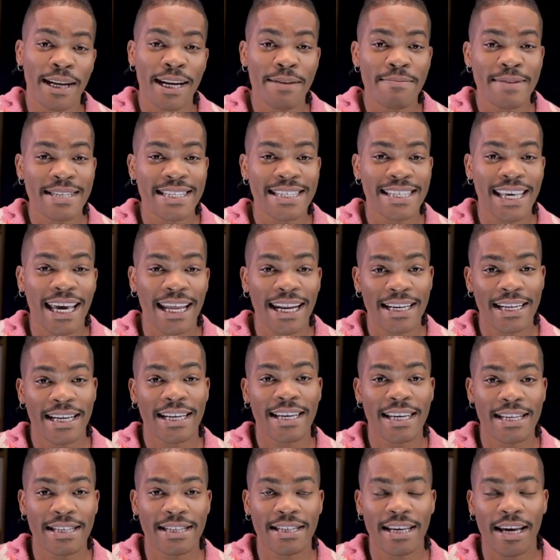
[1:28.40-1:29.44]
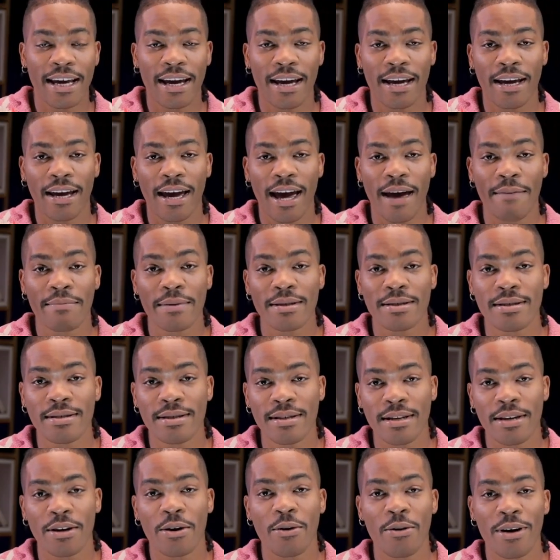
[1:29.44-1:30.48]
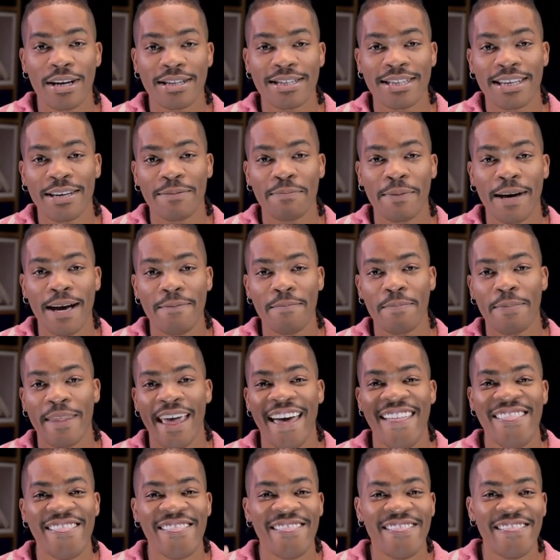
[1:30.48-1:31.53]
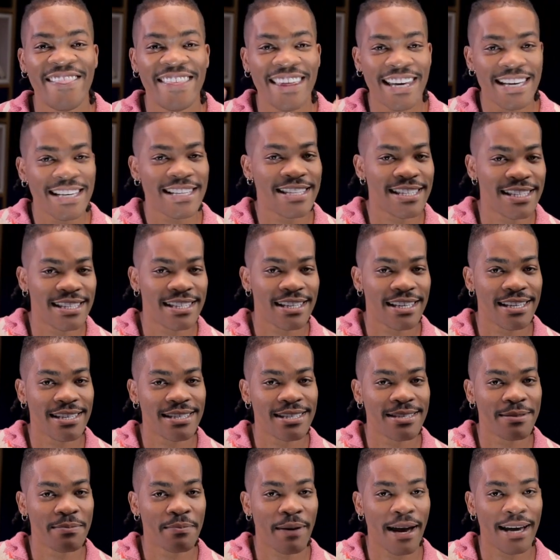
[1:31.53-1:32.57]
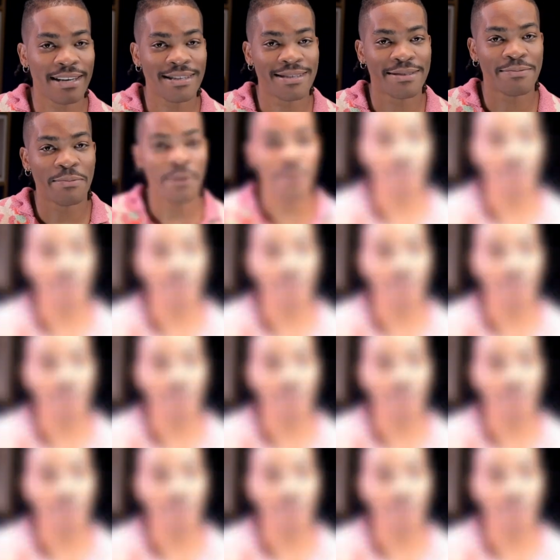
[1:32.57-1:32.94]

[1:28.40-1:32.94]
my name is Kennedy Ekezie. I'm the CEO at Kepa, and this is Spice